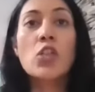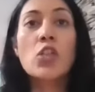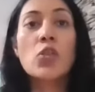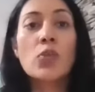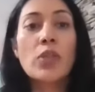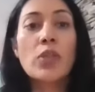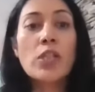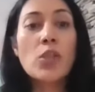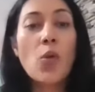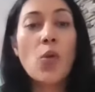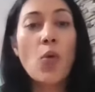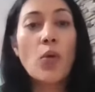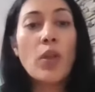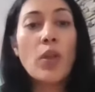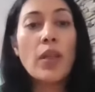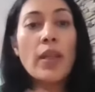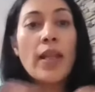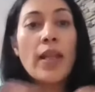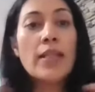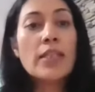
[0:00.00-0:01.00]
So this
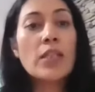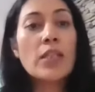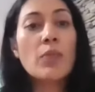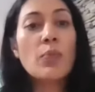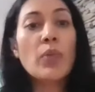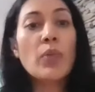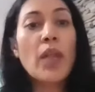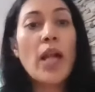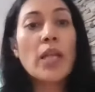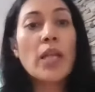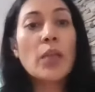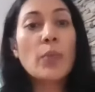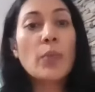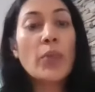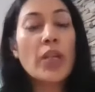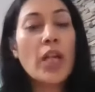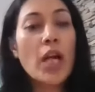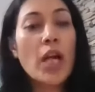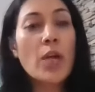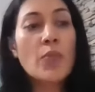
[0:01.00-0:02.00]
whole lesson planning
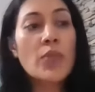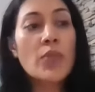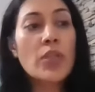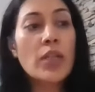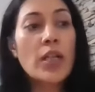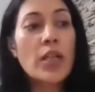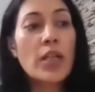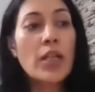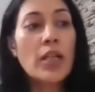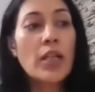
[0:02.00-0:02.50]
becomes